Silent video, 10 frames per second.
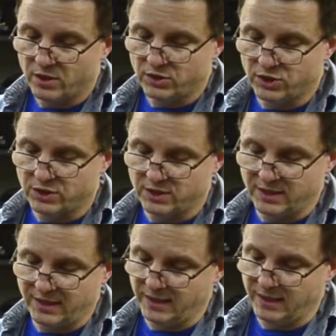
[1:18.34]
just
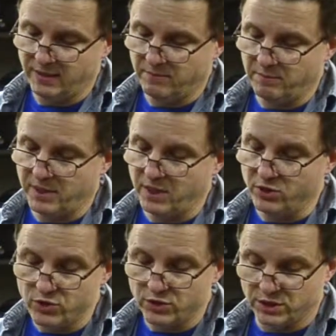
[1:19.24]
be a
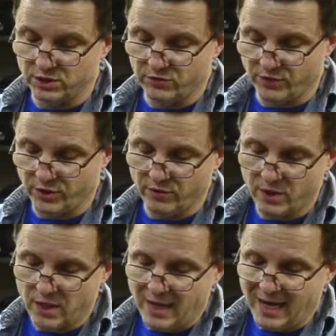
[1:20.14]
nuisance for you,
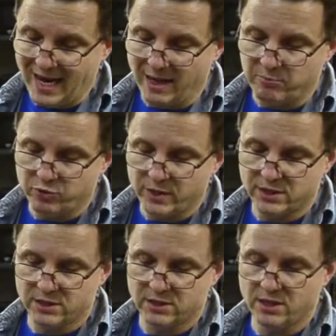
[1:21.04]
I
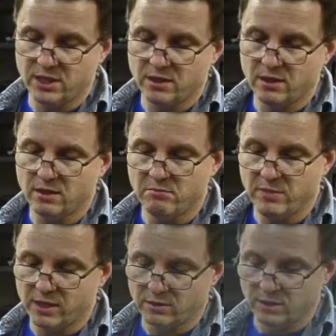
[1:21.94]
pressed the metal